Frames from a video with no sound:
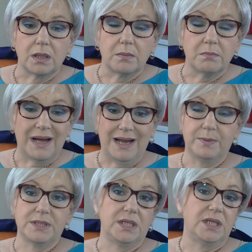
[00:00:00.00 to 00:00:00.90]
My
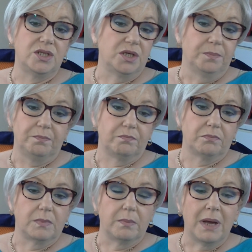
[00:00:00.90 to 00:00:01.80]
procedure,
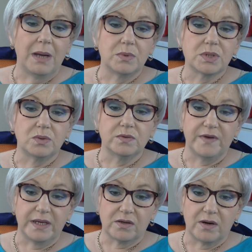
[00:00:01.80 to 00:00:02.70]
mine was called a
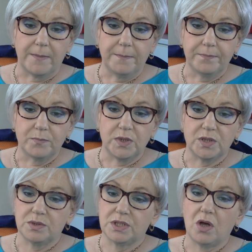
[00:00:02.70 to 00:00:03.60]
venogram,
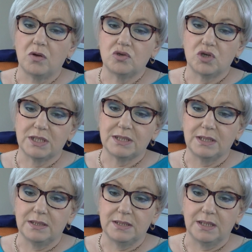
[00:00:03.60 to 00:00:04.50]
which was a contrast
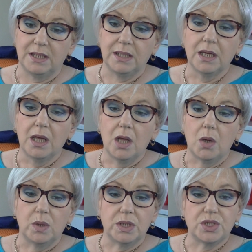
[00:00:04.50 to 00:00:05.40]
CT
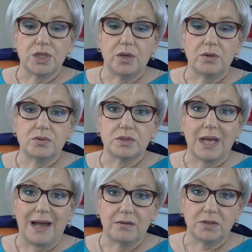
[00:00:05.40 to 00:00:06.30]
which shows
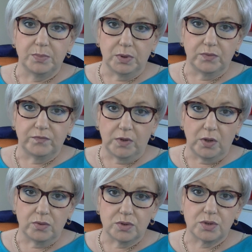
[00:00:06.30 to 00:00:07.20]
how the blood
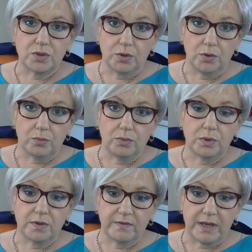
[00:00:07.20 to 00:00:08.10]
flows through
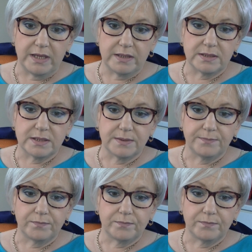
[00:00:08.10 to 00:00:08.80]
the veins.